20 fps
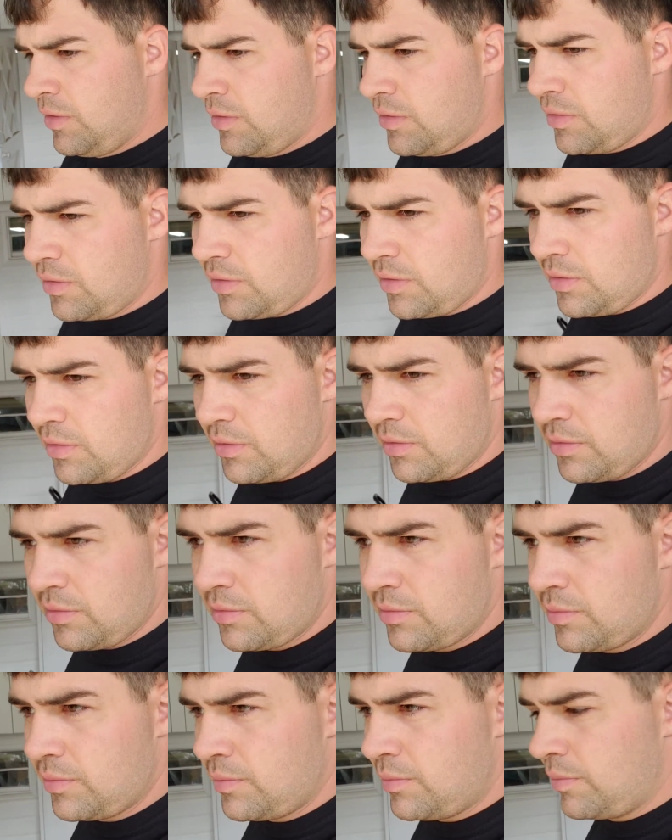So,
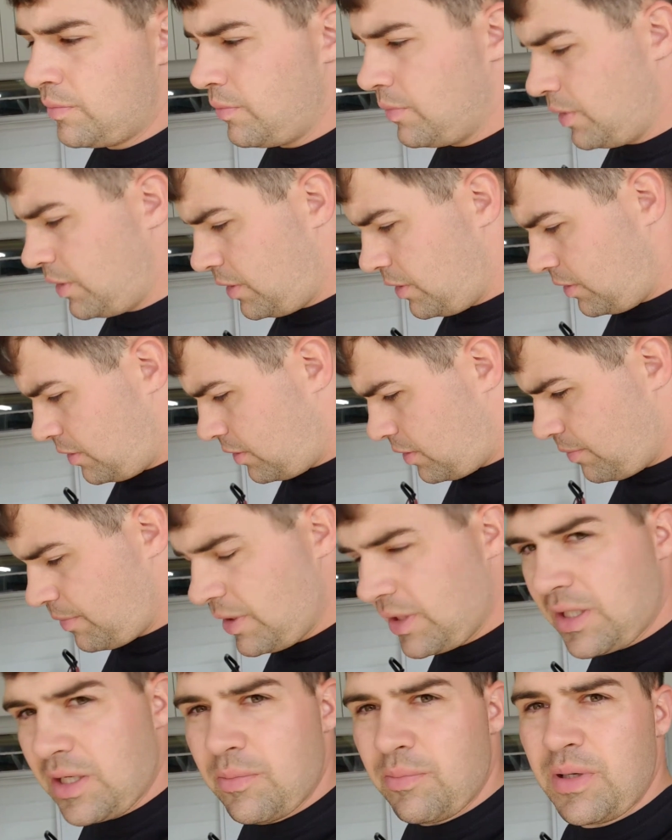but I'm
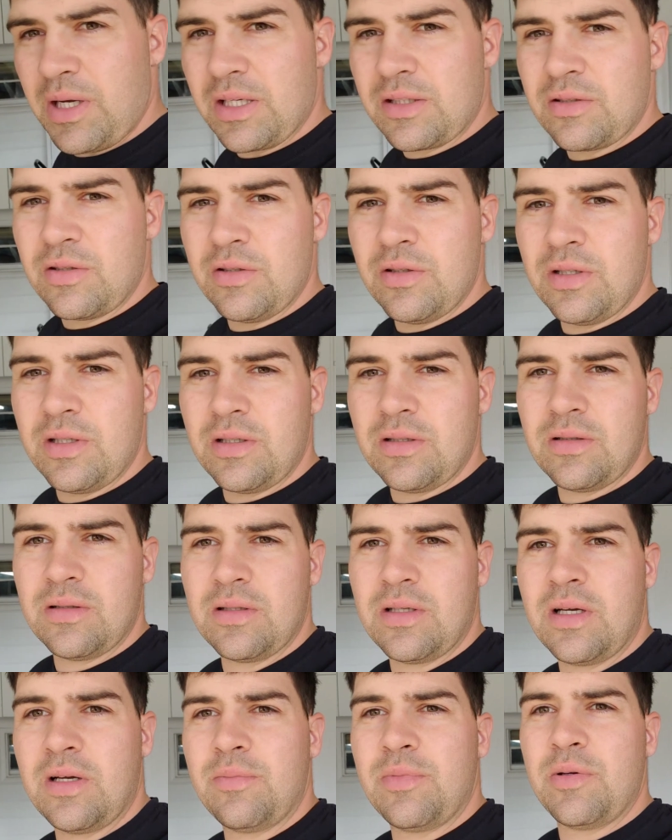gonna get back to it.
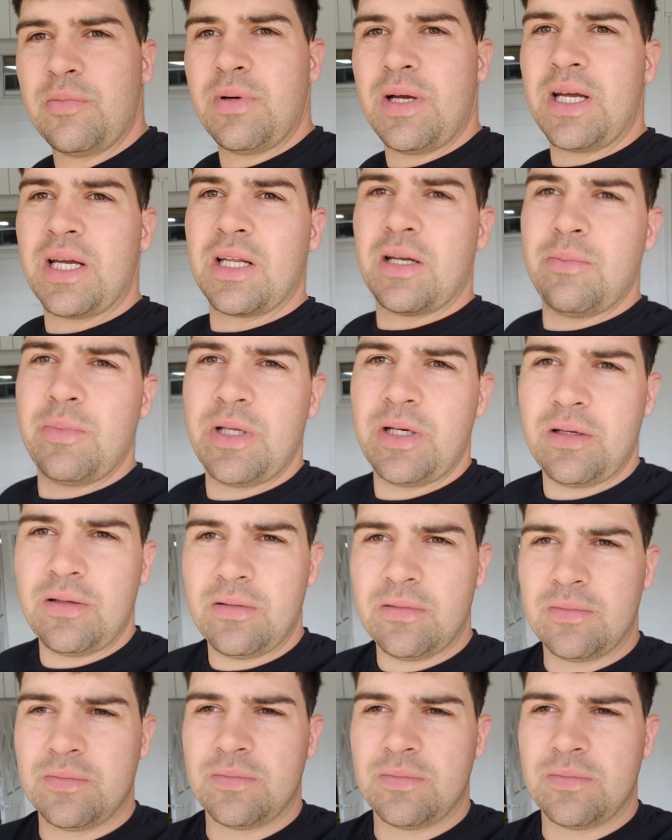I'll be back in a minute.